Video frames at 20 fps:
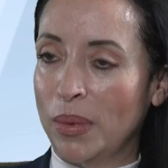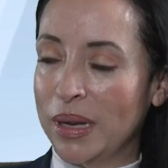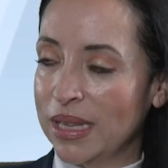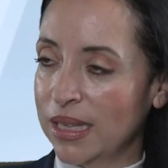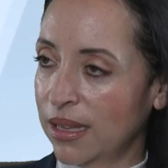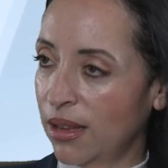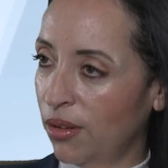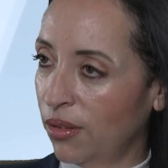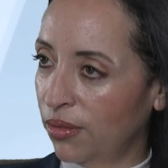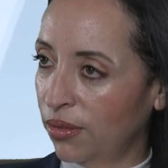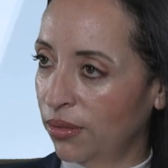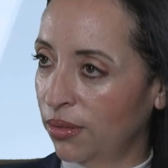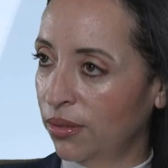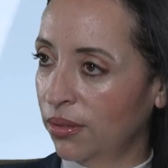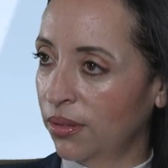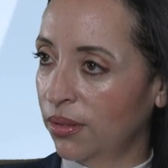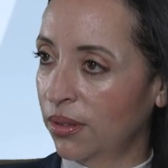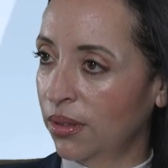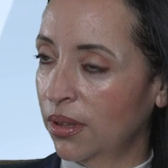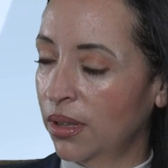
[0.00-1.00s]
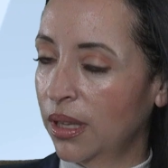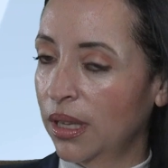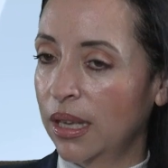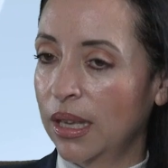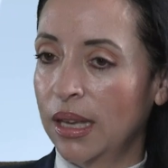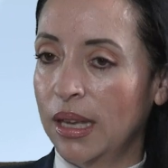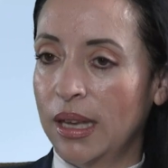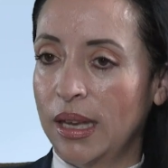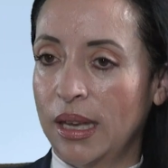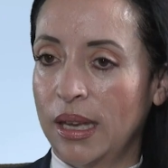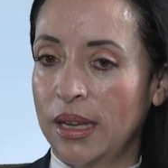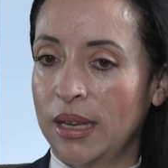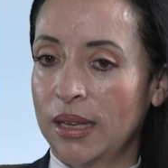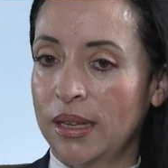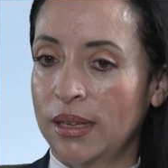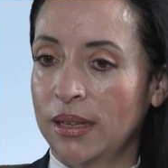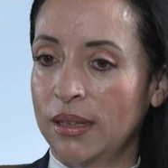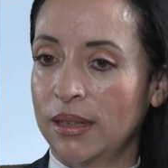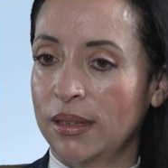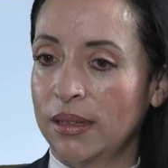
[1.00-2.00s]
myself
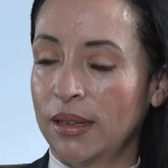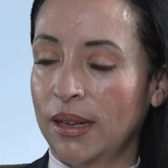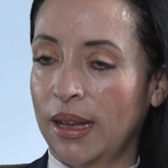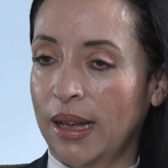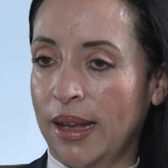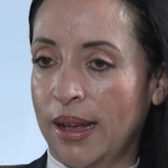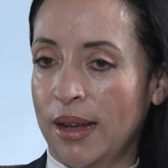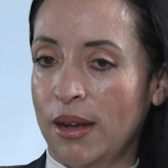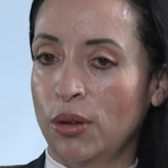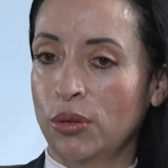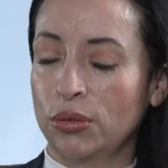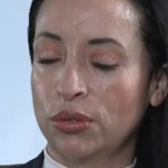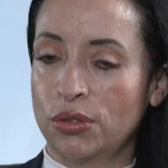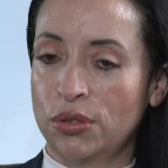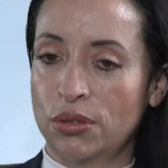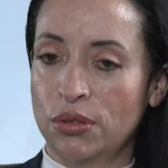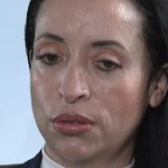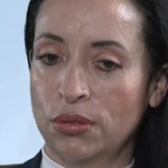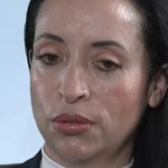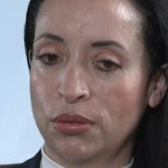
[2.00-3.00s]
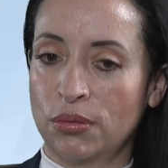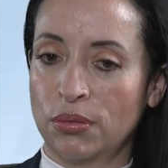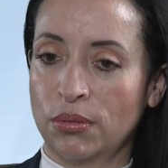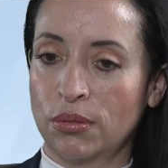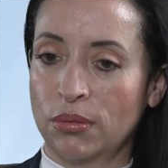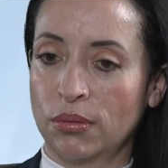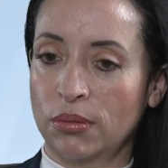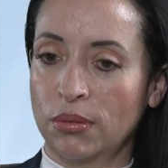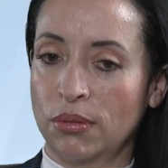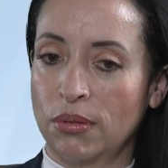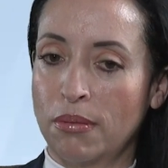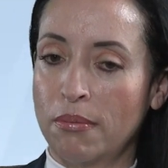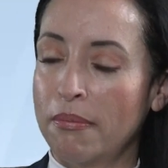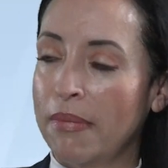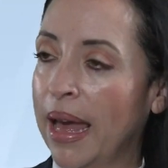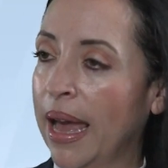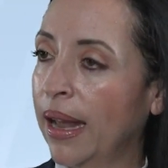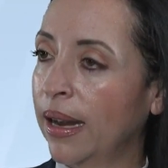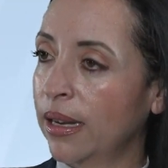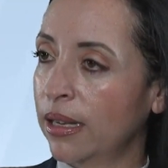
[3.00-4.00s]
and how to
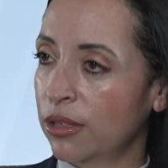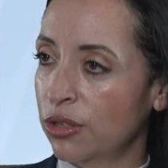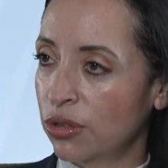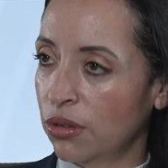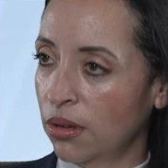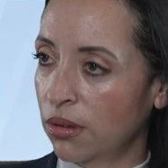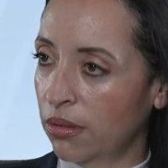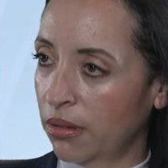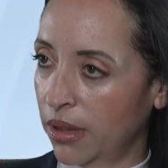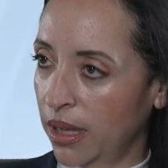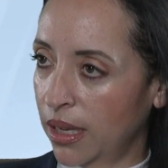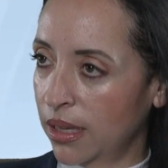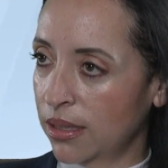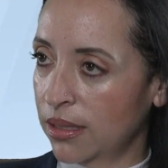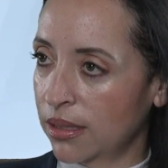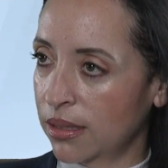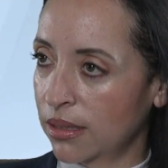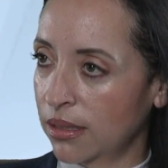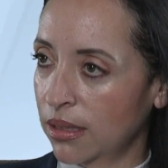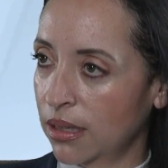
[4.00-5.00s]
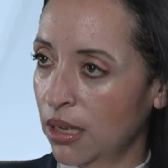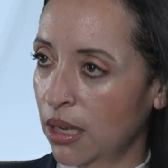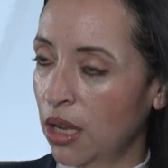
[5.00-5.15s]
manage all this.